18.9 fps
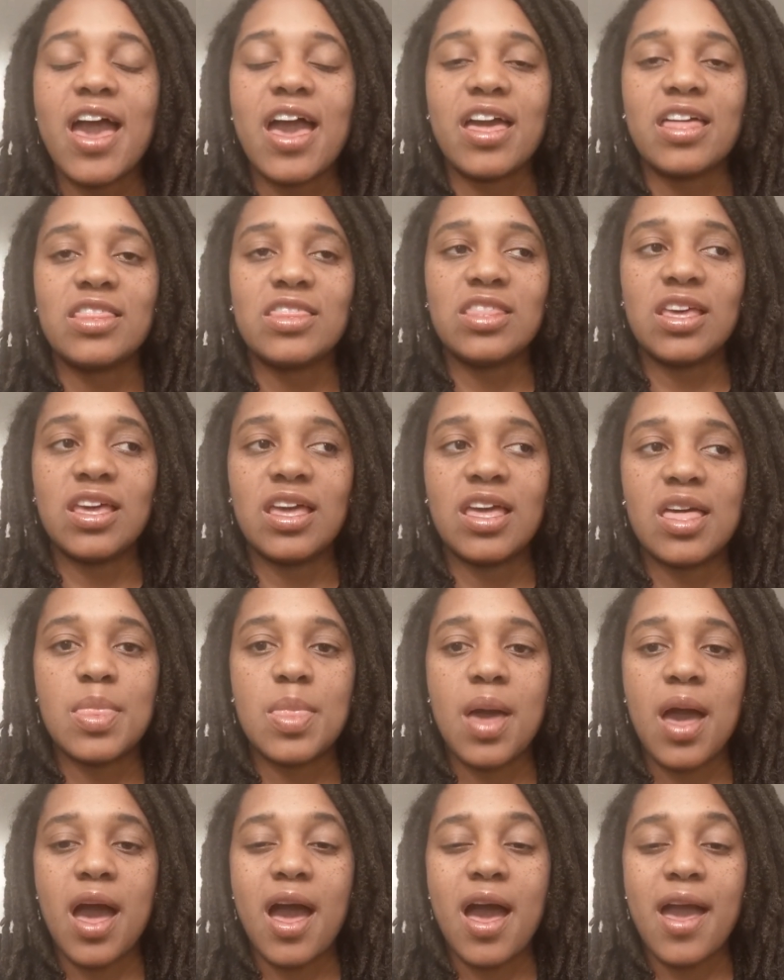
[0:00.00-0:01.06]
And
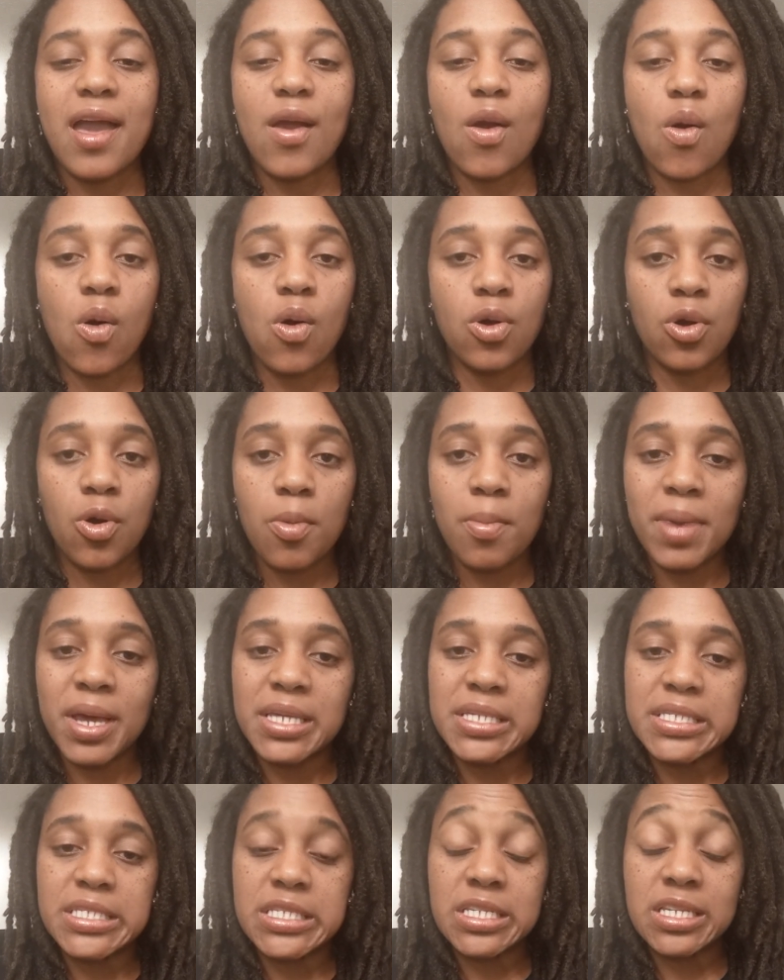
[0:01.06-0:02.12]
then I oil
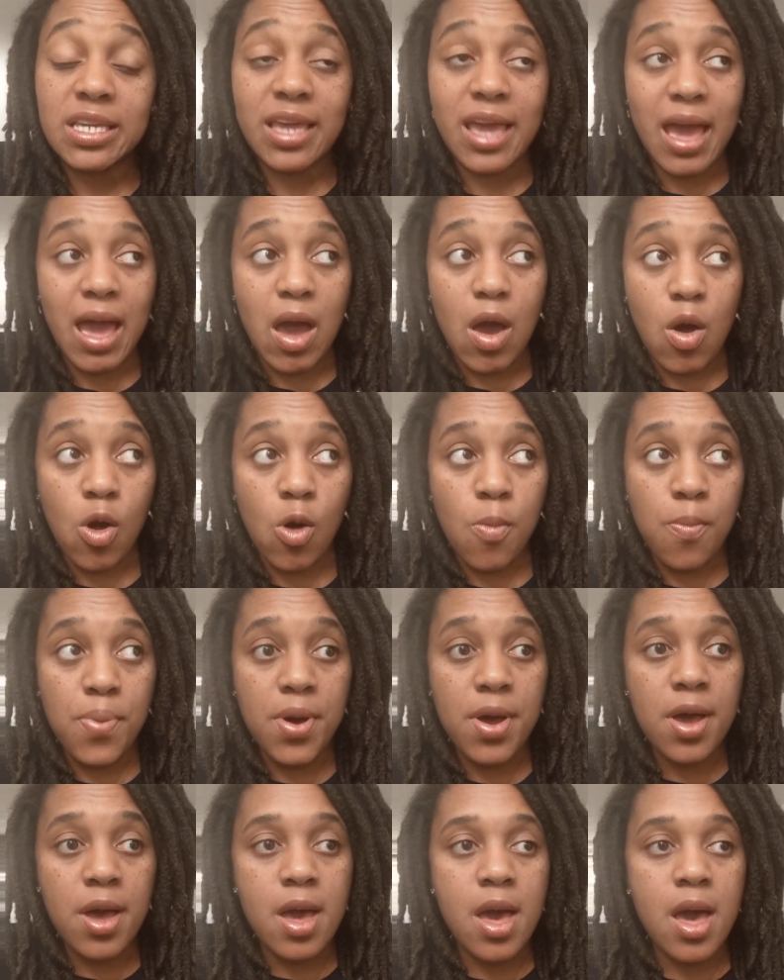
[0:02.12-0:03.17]
my scalp
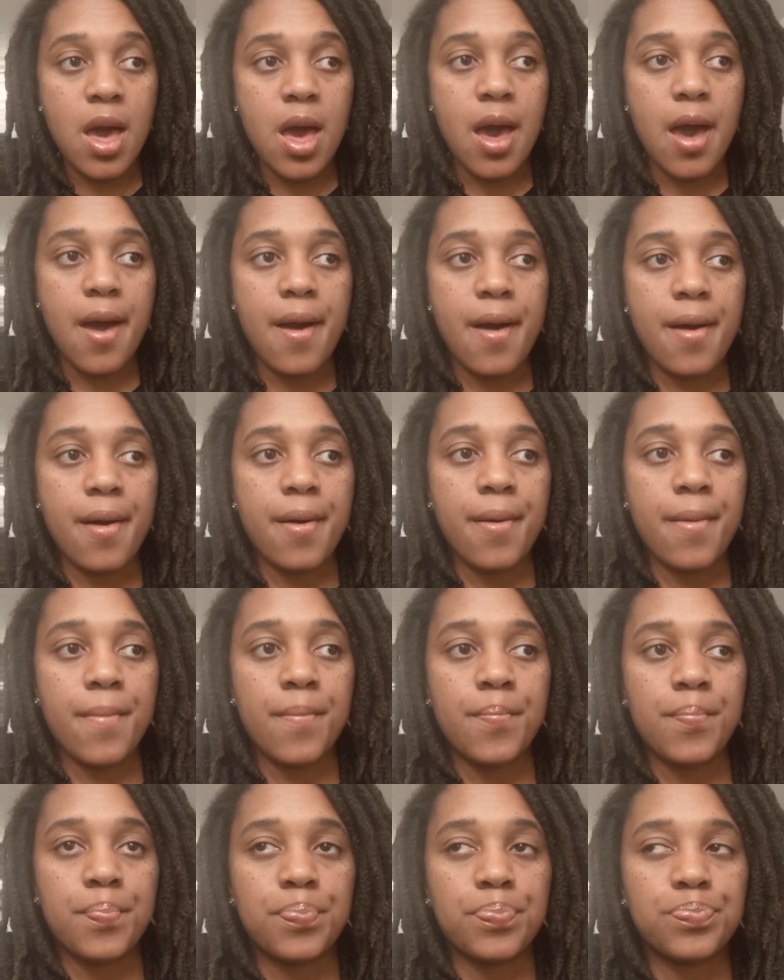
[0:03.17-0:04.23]

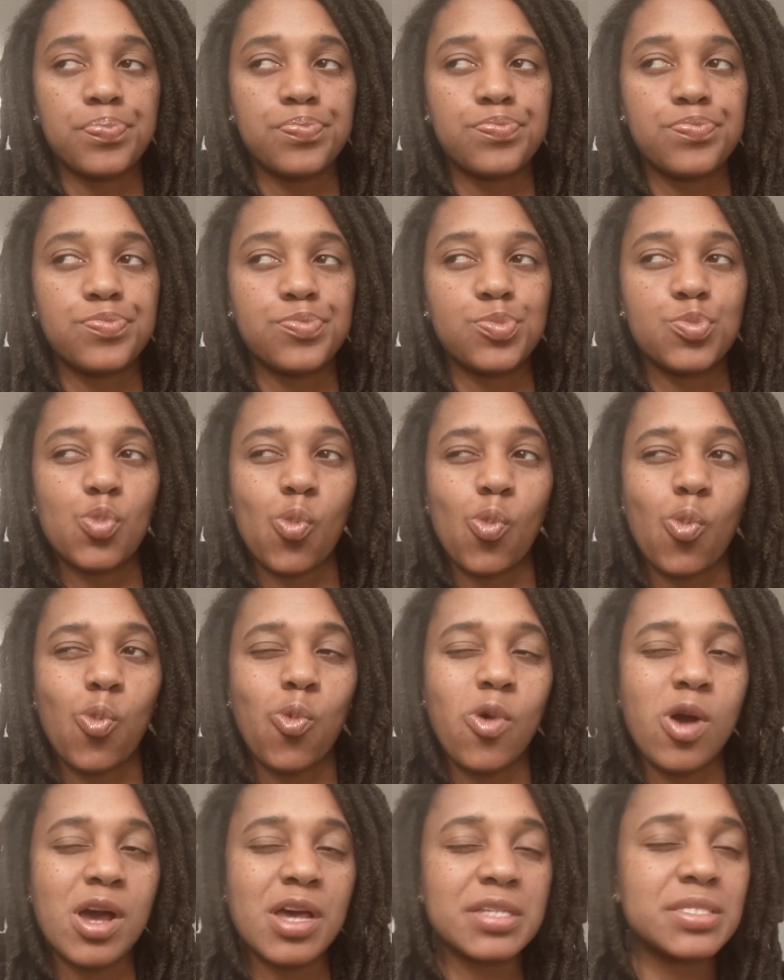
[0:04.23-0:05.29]
um,
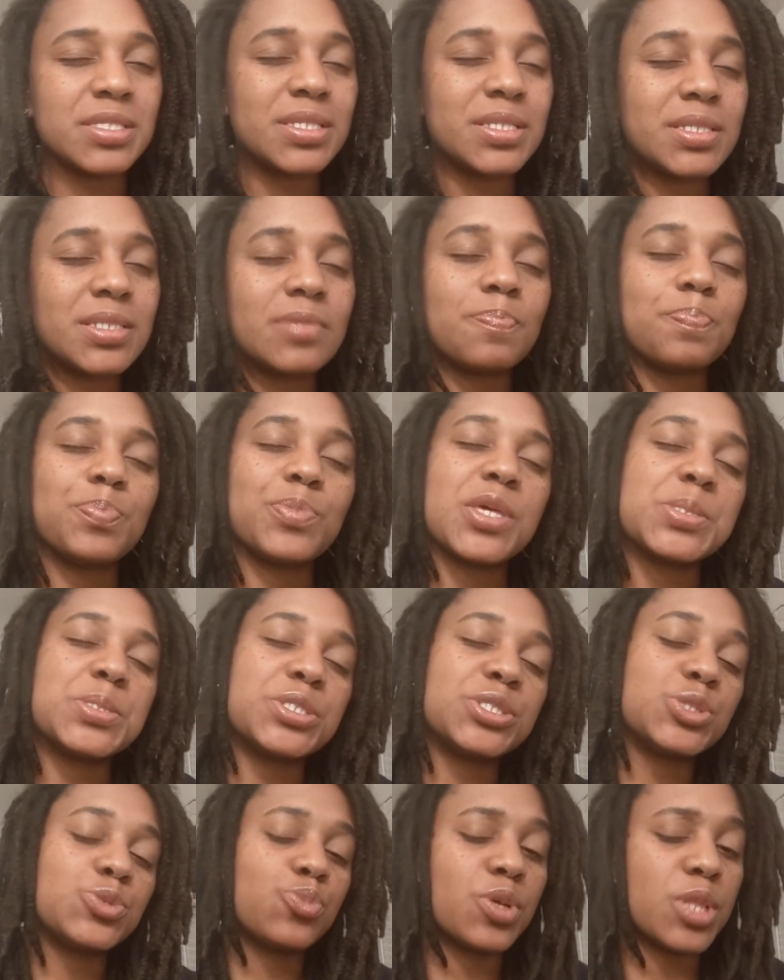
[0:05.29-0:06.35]
once if
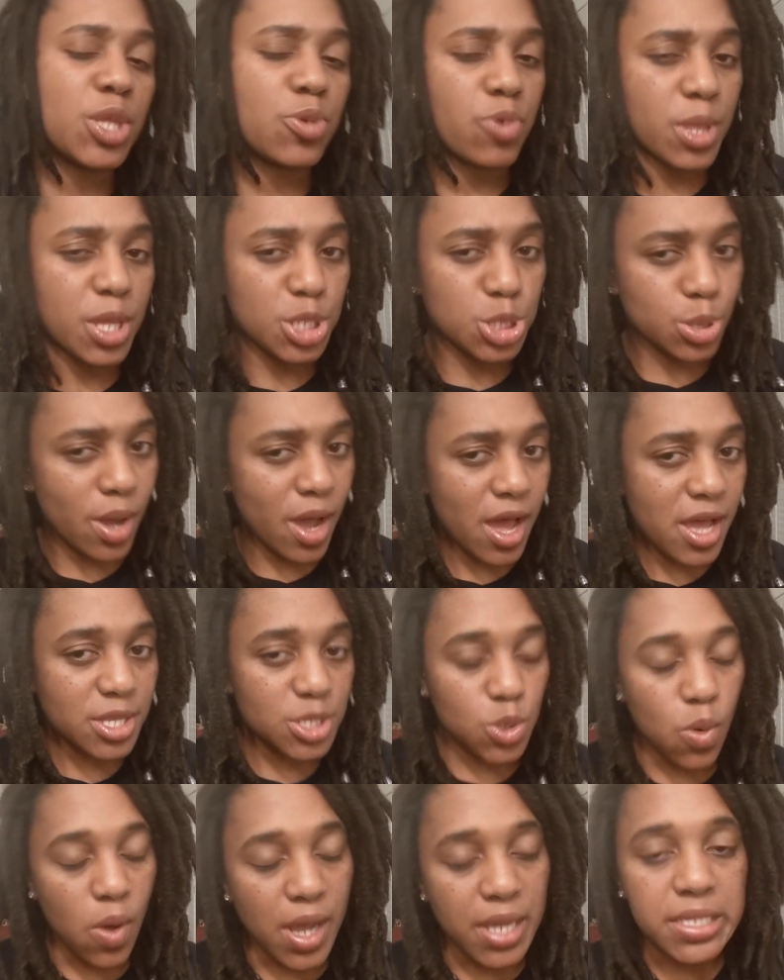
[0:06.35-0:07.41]
it's really, really dry,
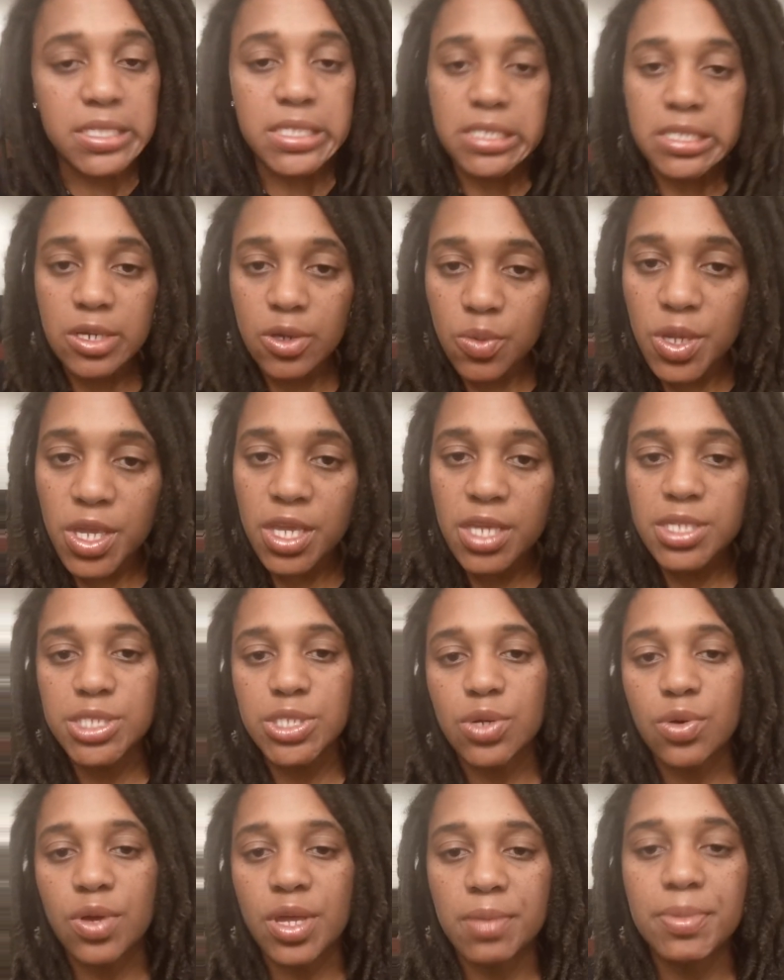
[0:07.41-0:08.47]
twice a week.
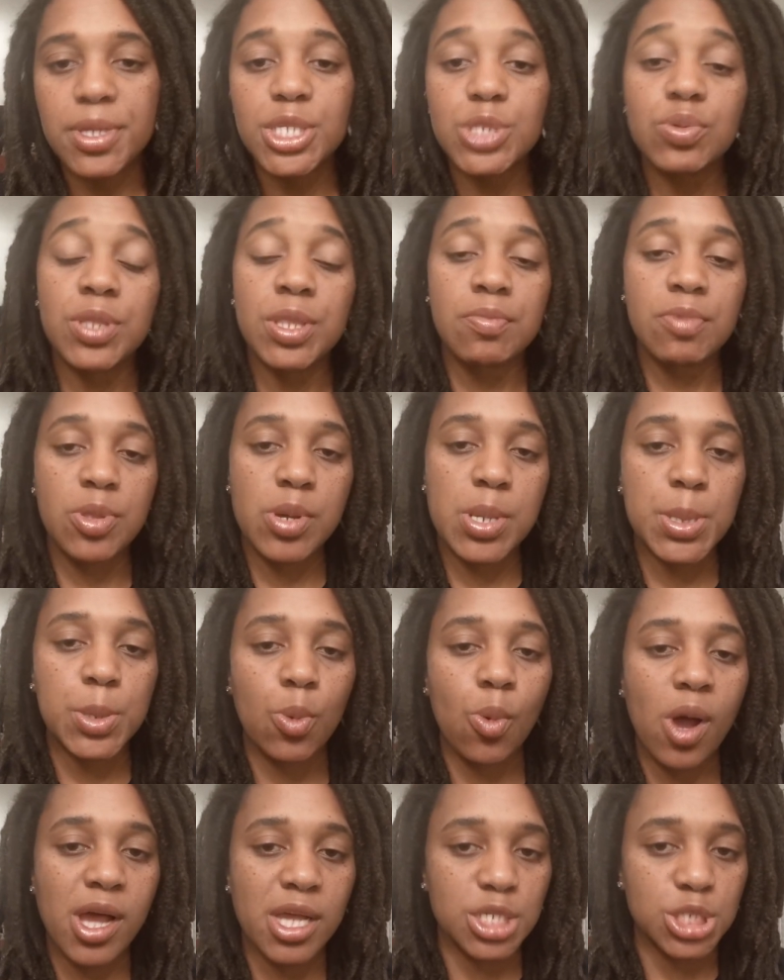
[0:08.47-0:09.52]
So in between the middle of
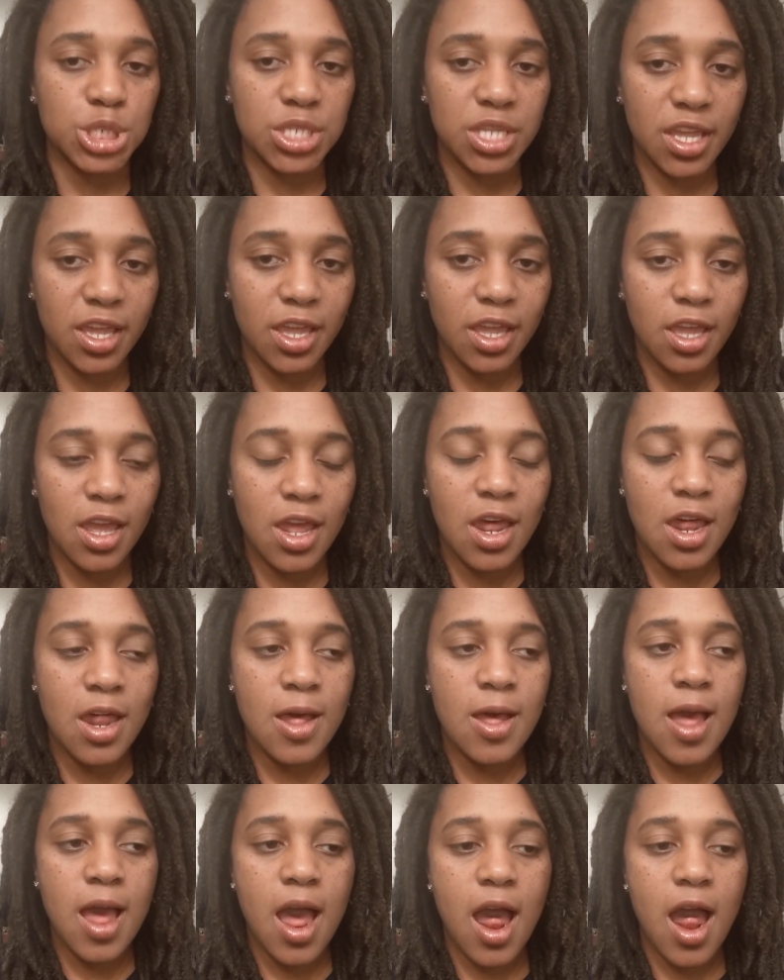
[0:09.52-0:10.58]
wash day,
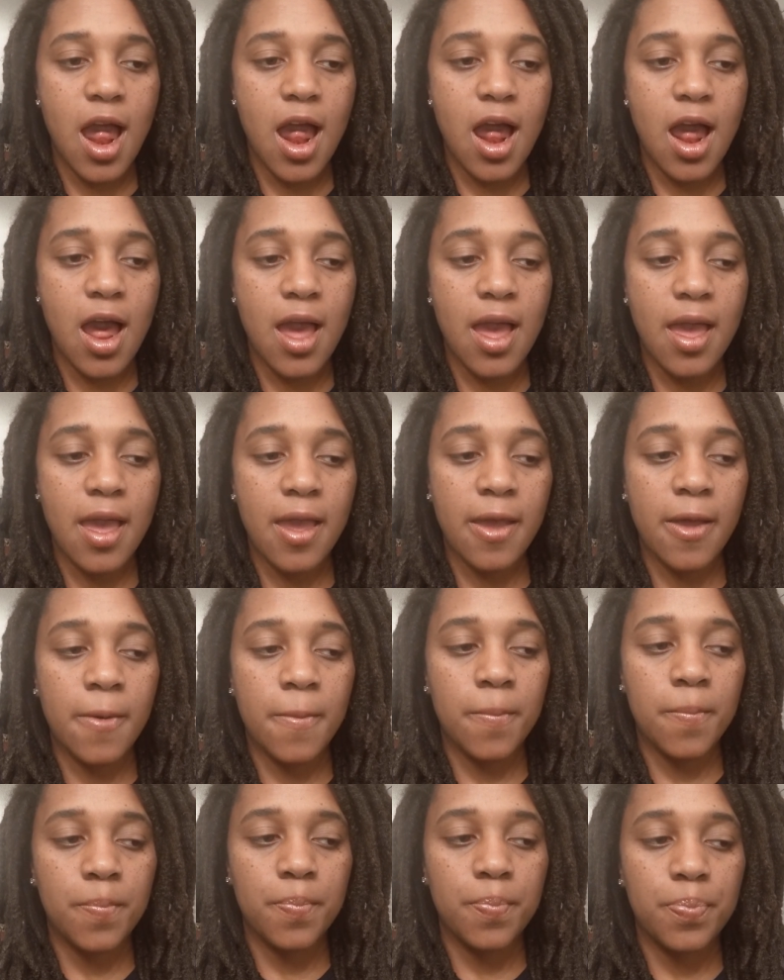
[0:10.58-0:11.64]
I,
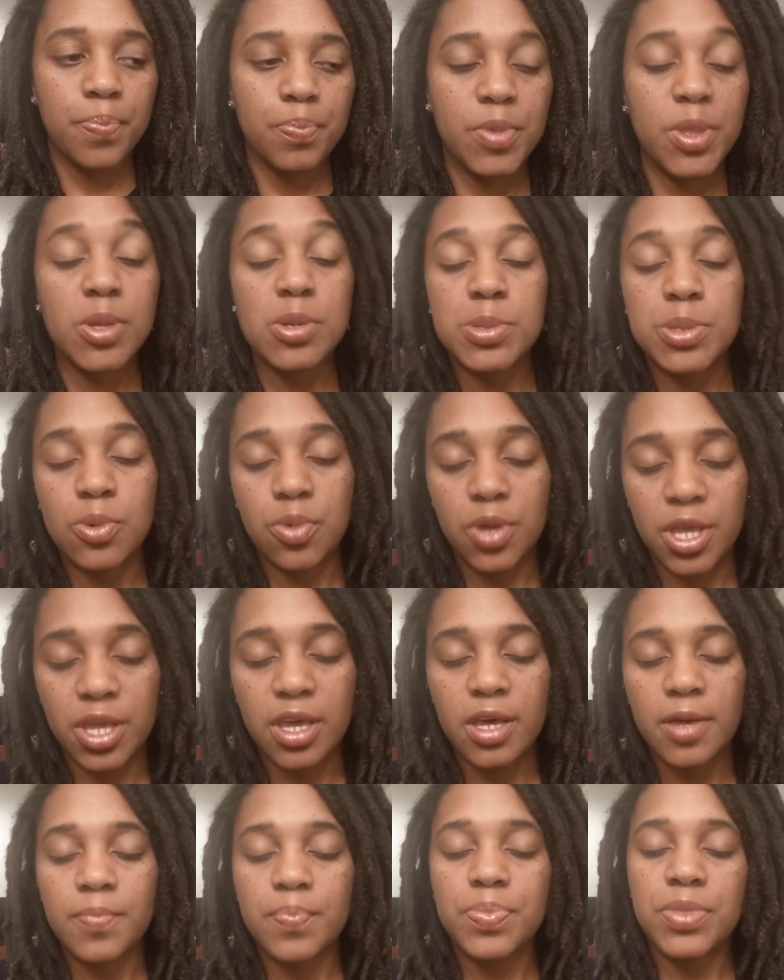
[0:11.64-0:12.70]
middle of the
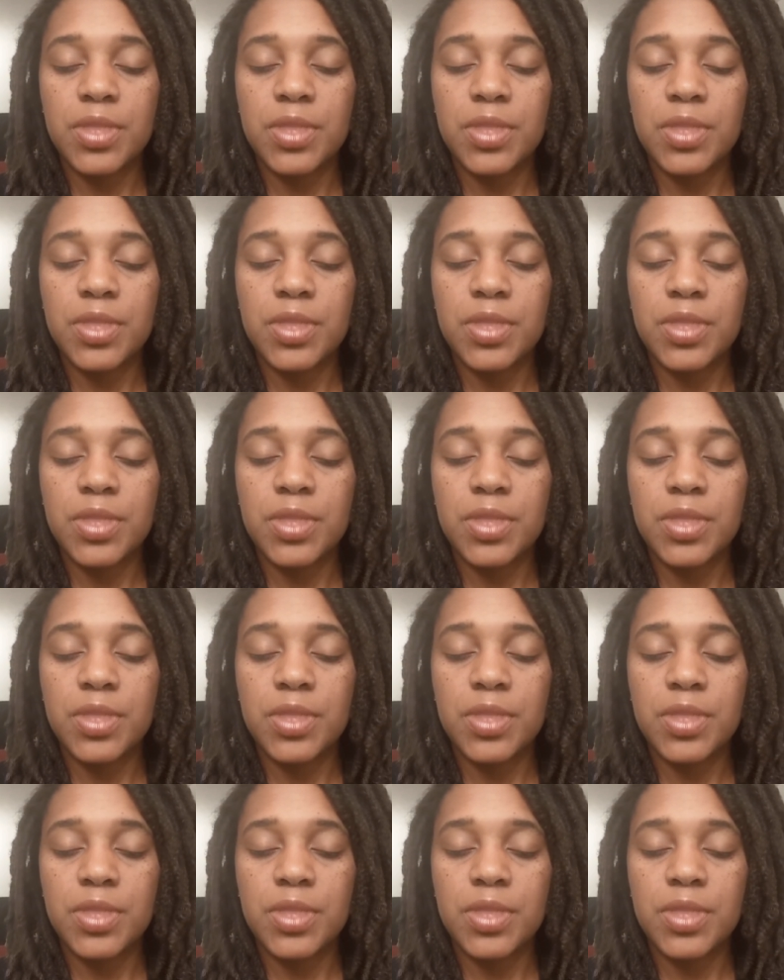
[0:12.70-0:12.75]
week,